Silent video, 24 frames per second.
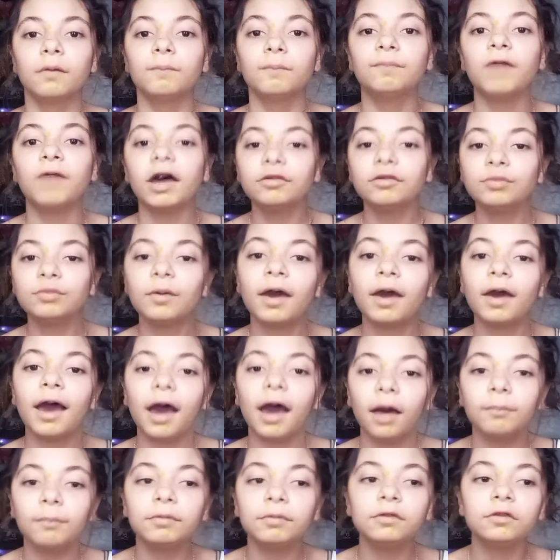That's what
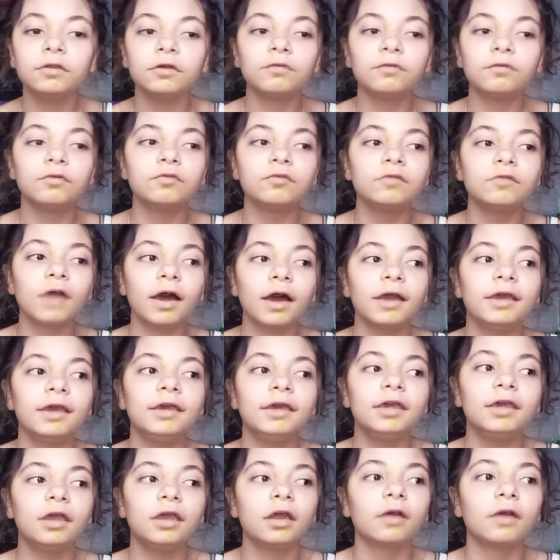happens if you're not
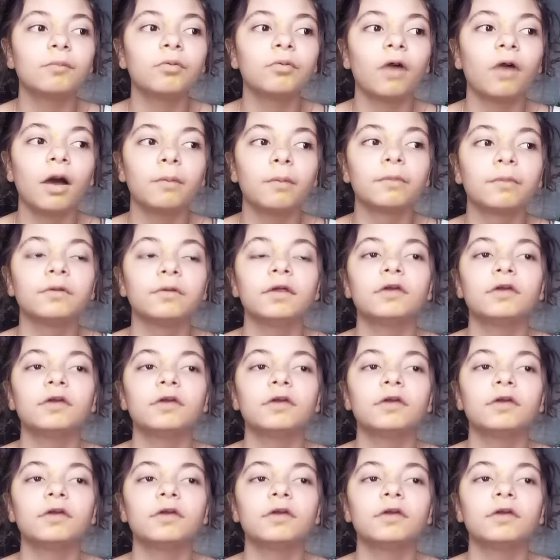eating proper.